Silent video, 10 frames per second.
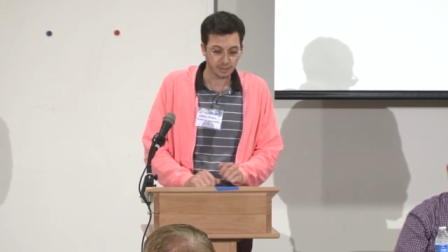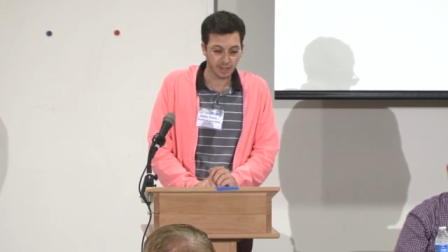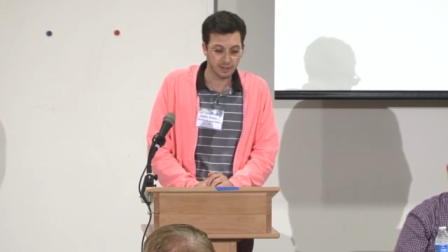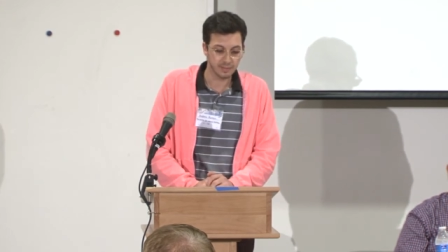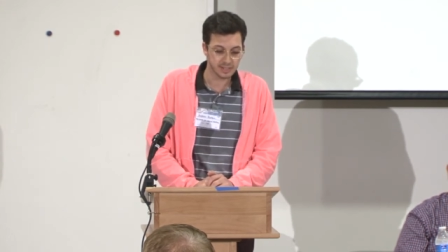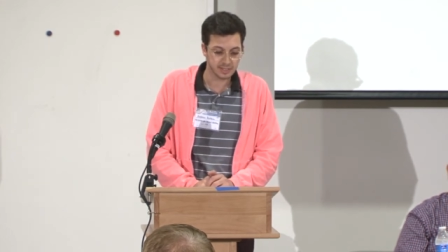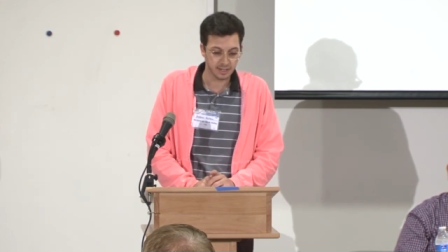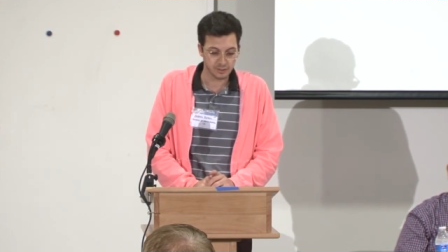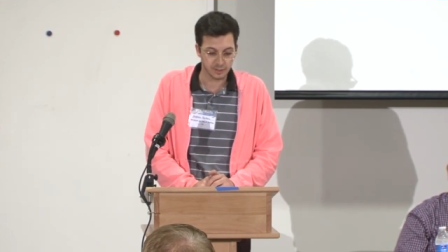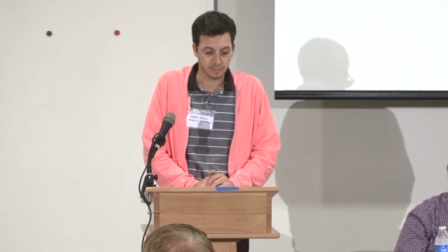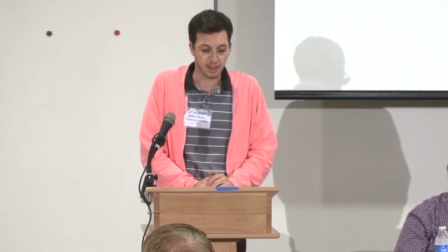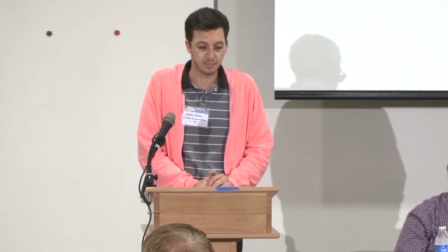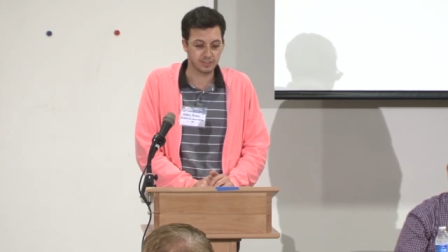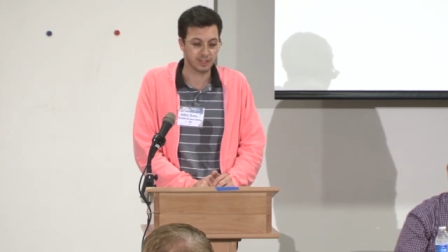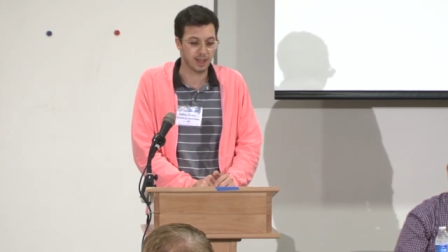An investigation in Palm
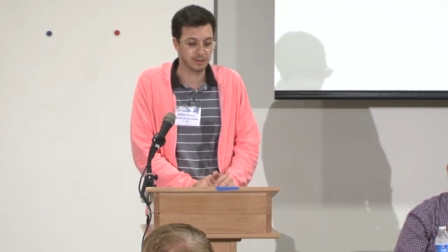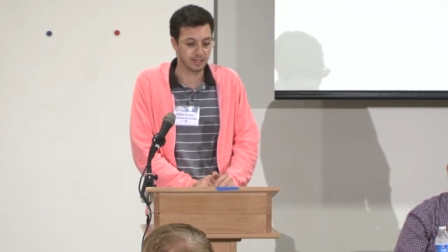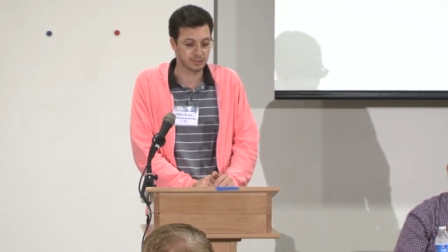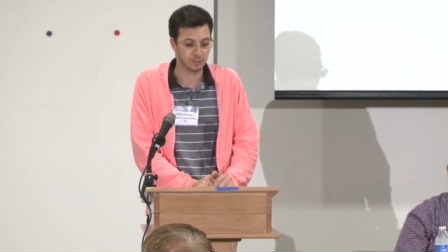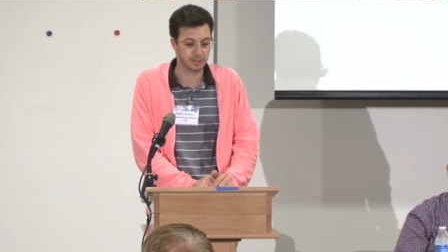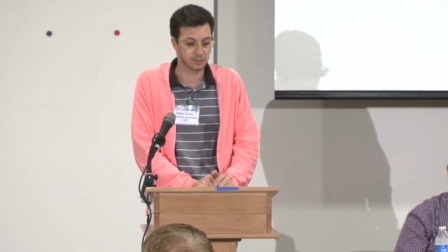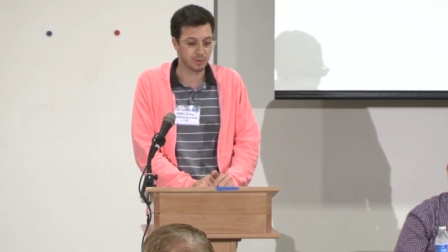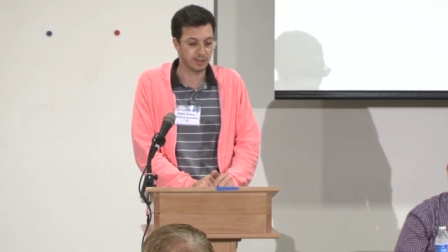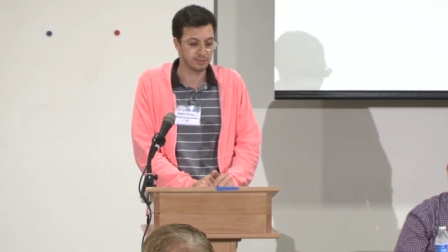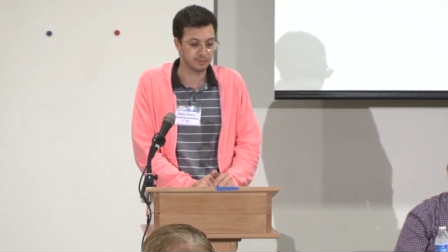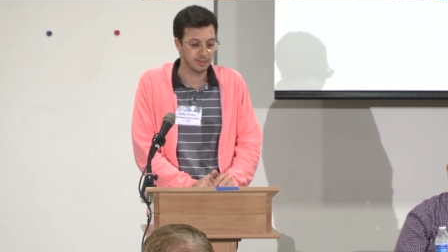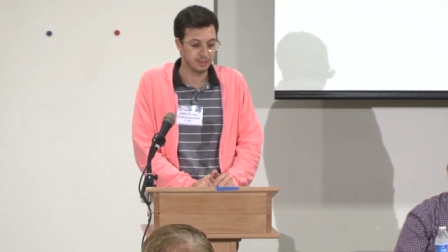Beach County in 2012